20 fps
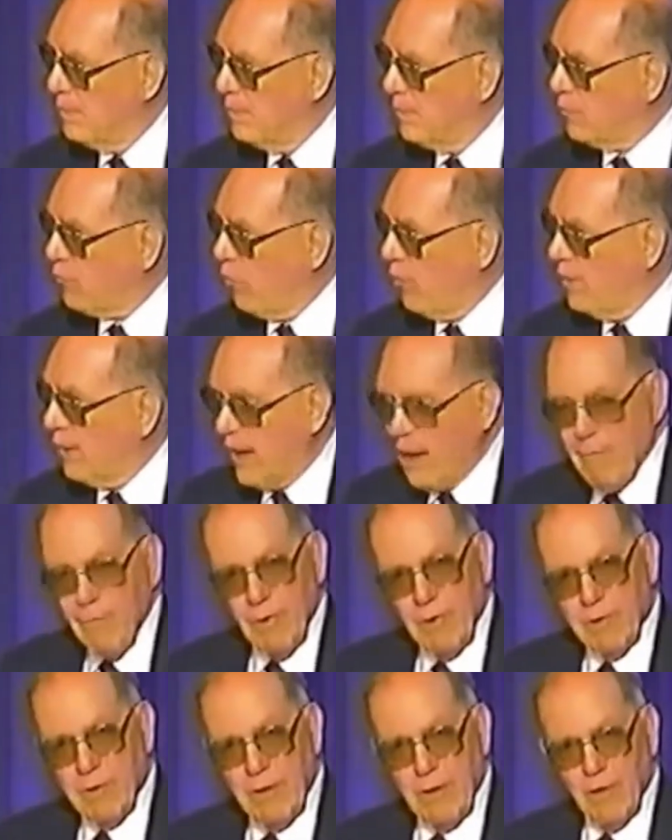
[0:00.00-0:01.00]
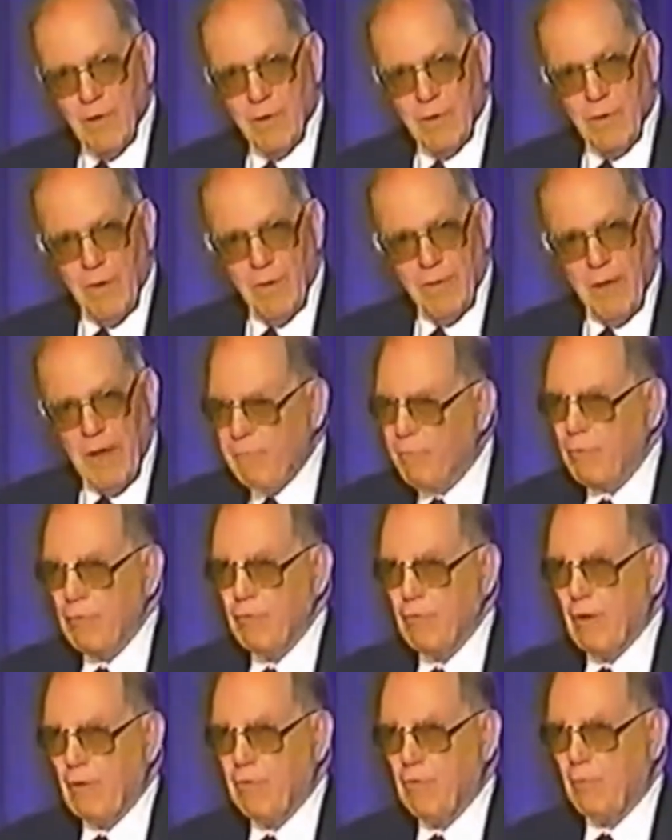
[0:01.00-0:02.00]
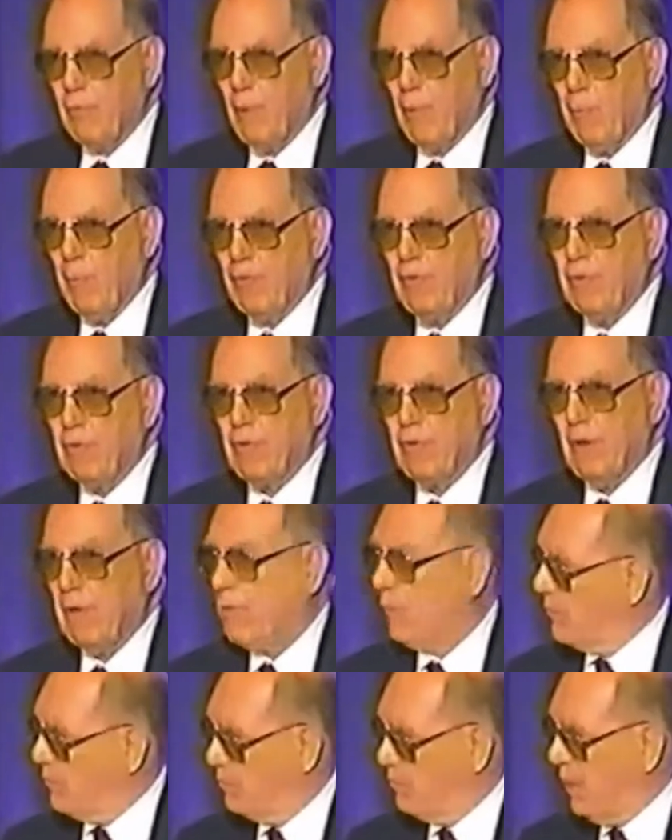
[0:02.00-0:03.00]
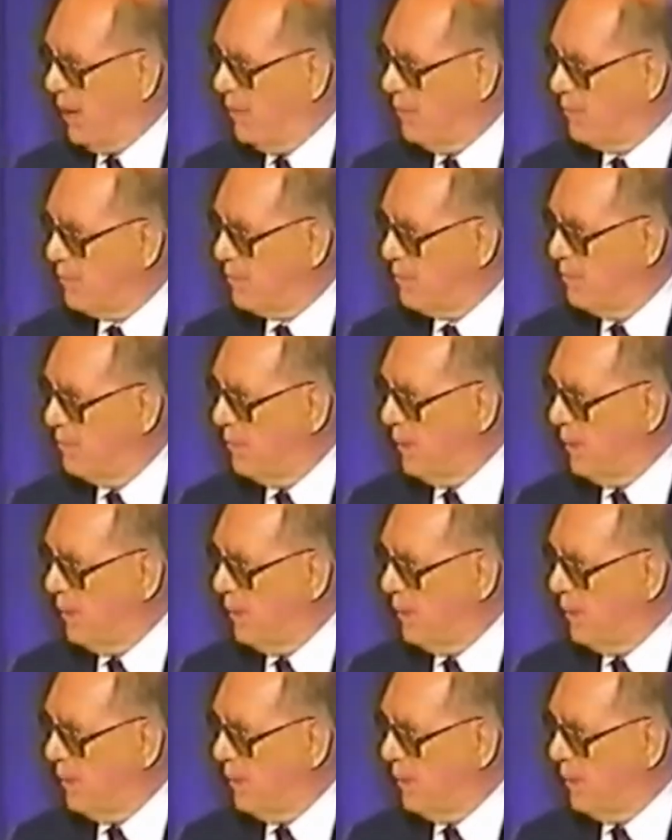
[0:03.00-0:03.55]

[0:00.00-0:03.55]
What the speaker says: destroyed everything, infrastructure upon which this country was based.